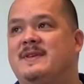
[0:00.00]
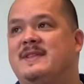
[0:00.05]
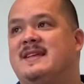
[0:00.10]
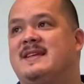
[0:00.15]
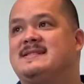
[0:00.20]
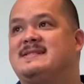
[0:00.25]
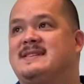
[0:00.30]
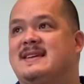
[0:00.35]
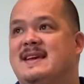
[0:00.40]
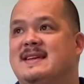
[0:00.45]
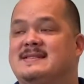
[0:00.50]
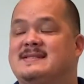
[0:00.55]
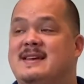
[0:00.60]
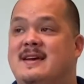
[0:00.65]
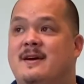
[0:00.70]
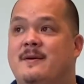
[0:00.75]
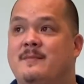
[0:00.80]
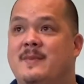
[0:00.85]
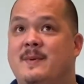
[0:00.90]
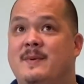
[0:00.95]
that stands
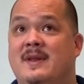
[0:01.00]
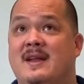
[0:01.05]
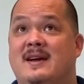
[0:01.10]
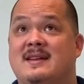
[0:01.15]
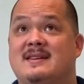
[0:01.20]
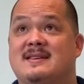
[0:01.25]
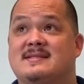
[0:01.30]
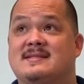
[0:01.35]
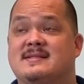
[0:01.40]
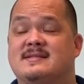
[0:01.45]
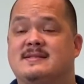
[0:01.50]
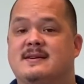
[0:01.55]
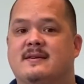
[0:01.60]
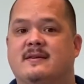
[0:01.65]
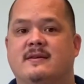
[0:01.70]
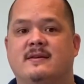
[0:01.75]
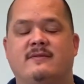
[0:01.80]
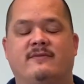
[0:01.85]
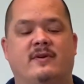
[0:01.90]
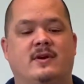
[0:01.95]
out, maybe not necessarily
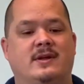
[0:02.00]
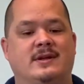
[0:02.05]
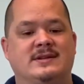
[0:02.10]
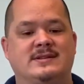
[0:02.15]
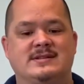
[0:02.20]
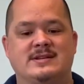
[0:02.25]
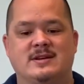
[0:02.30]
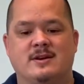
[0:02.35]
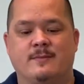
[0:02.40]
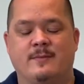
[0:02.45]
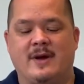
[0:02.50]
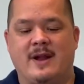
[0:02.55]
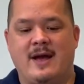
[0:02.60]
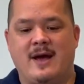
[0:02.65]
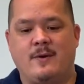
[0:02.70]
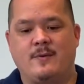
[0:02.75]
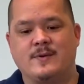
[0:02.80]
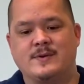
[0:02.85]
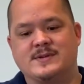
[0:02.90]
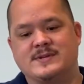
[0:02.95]
a volunteer, but I
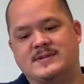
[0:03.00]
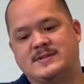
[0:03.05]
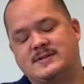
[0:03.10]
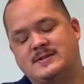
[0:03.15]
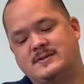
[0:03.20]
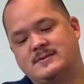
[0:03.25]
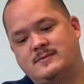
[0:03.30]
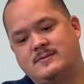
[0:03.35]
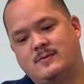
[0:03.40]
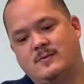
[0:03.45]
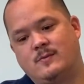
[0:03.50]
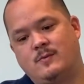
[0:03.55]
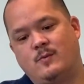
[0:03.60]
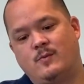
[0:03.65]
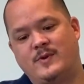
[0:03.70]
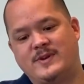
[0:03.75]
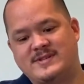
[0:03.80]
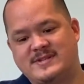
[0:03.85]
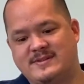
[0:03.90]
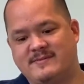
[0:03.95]
was
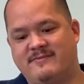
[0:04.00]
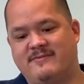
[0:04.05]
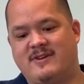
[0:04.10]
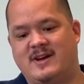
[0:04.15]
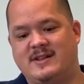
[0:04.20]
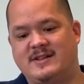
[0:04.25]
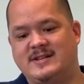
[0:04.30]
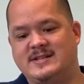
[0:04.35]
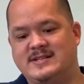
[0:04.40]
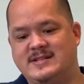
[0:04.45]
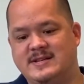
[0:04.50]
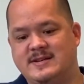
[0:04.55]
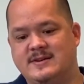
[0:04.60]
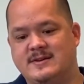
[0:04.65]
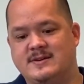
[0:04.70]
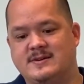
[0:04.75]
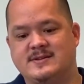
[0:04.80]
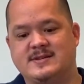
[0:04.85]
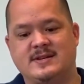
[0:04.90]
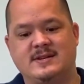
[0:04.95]
with some
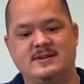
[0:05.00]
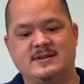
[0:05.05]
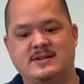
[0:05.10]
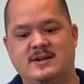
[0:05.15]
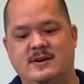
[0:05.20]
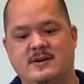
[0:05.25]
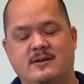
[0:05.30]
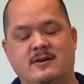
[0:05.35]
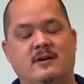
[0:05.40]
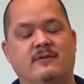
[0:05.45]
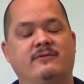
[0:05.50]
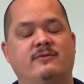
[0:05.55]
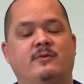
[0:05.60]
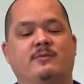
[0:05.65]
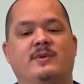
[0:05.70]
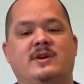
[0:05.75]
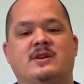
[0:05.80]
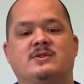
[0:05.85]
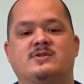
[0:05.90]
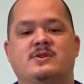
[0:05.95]
volunteers and Doug, our food
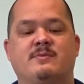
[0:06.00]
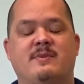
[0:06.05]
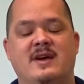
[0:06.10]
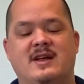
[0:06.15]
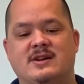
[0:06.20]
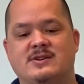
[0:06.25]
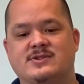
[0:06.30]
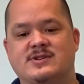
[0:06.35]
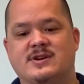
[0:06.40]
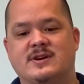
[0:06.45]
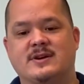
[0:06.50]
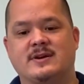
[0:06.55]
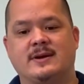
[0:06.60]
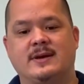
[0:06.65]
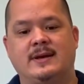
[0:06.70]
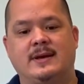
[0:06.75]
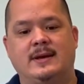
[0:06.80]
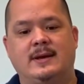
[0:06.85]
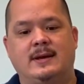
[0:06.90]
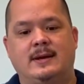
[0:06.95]
pantry manager,
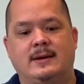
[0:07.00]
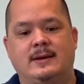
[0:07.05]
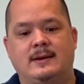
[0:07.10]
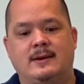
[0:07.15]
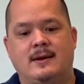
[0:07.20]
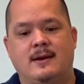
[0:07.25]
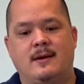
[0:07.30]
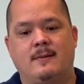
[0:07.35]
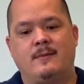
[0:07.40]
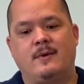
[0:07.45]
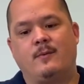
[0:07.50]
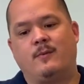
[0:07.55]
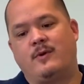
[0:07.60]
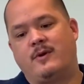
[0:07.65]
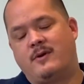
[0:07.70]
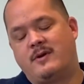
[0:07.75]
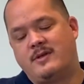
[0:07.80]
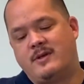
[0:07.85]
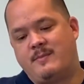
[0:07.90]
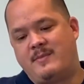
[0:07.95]
and we were
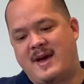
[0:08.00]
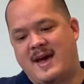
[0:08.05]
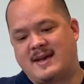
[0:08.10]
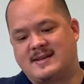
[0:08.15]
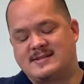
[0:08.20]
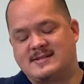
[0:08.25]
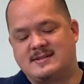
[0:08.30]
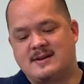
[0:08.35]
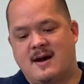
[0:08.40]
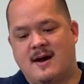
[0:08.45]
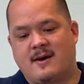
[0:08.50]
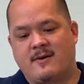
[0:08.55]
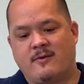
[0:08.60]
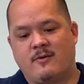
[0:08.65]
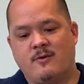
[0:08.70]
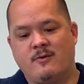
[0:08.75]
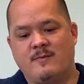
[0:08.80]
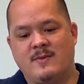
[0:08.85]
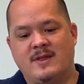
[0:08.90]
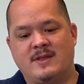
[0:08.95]
in the back stock
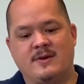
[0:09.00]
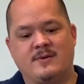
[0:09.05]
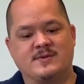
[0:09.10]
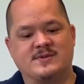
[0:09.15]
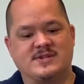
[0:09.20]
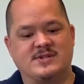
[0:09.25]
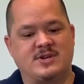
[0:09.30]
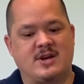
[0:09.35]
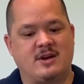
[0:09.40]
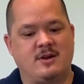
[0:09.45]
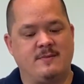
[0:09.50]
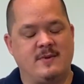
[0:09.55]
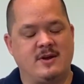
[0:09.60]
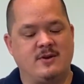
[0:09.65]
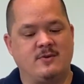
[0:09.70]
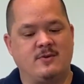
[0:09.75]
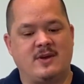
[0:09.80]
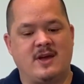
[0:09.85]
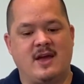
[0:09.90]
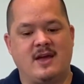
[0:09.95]
room, and there was a gentleman who
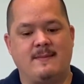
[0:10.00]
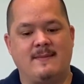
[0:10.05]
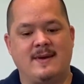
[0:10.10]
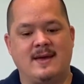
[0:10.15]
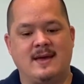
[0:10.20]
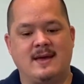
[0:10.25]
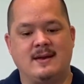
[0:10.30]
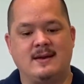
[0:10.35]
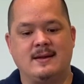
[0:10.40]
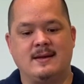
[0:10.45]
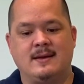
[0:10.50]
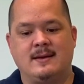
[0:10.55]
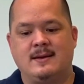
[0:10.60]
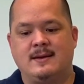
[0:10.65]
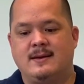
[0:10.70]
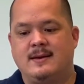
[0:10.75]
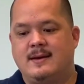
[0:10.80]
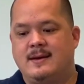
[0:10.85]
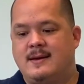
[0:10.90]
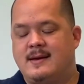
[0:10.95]
came
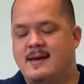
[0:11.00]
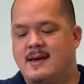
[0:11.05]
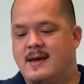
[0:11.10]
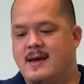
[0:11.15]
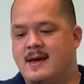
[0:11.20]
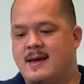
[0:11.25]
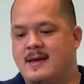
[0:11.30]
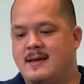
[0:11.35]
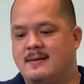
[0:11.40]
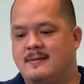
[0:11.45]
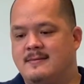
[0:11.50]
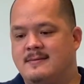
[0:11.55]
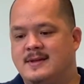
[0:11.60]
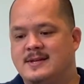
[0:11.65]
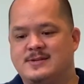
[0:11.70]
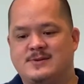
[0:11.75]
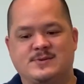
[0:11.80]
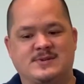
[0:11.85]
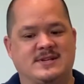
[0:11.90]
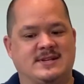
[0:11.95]
in, and
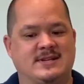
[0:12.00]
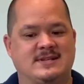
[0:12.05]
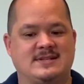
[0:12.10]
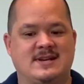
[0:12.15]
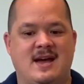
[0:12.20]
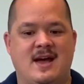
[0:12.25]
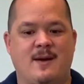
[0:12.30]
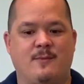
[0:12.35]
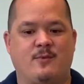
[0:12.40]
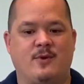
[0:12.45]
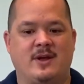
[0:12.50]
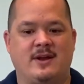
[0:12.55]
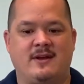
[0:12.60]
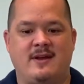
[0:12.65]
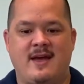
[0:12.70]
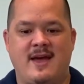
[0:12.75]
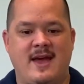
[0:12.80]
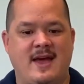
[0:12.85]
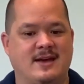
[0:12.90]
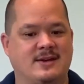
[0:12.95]
this was at a time when
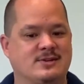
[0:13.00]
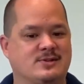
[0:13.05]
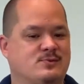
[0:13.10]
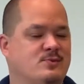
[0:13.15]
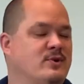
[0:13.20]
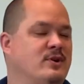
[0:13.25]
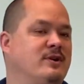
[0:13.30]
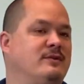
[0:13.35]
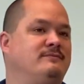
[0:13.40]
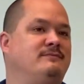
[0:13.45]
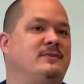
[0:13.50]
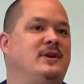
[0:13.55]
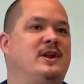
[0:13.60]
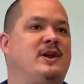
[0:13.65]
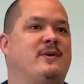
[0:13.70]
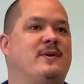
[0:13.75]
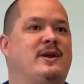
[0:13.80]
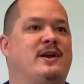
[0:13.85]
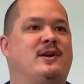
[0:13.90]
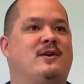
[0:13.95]
eggs were,
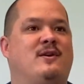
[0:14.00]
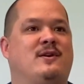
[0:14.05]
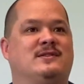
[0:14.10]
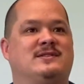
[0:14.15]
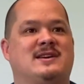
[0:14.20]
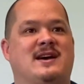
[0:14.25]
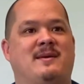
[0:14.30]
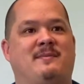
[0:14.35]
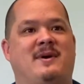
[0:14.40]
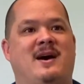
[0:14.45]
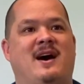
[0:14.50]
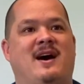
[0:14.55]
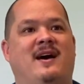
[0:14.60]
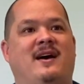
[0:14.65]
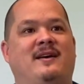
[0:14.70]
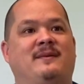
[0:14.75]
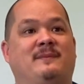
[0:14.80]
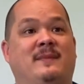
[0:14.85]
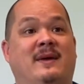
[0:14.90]
at an all-time high.